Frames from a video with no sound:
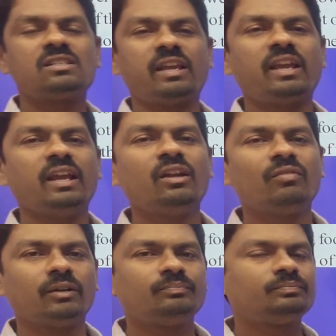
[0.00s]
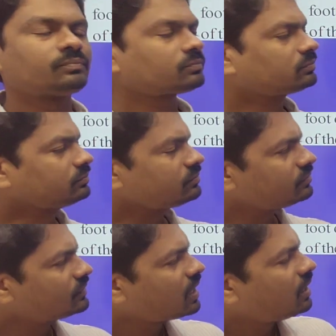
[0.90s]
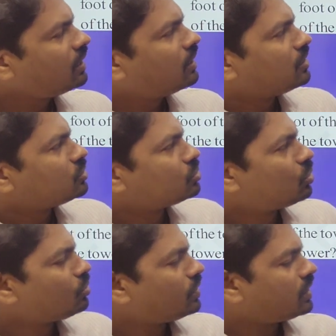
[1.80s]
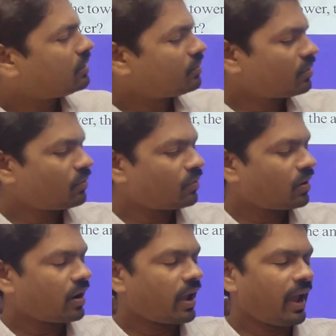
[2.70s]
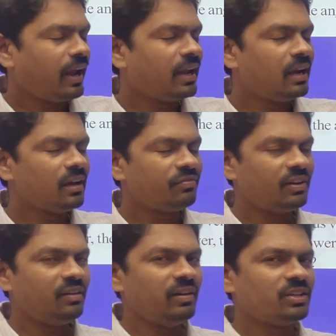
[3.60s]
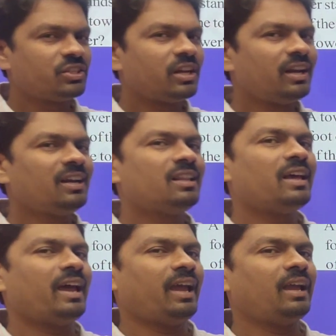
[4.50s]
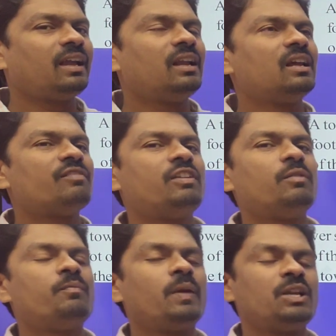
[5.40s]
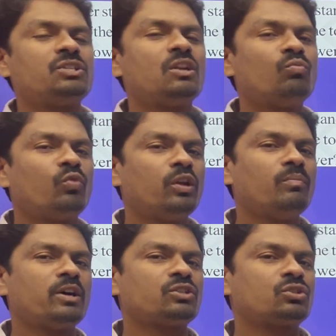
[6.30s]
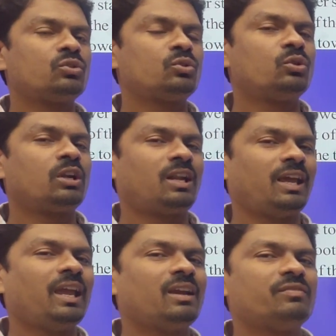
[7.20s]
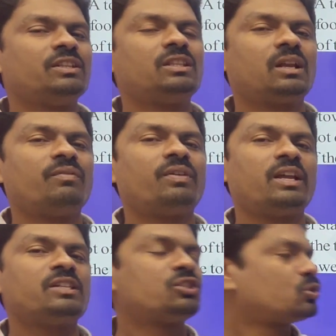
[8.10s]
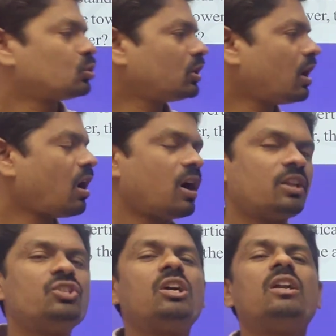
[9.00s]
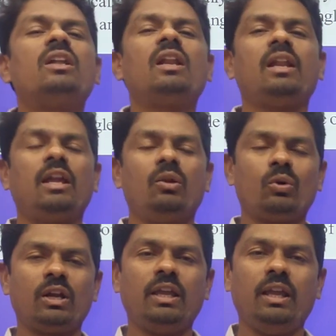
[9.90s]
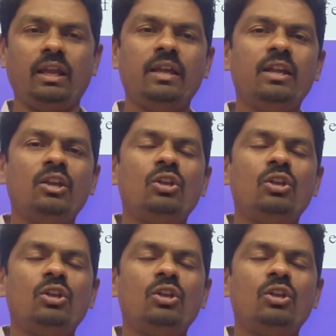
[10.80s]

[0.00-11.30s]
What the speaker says: is second one. So the angle of elevation and the angle of depression we must to take with reference to the horizontal line only.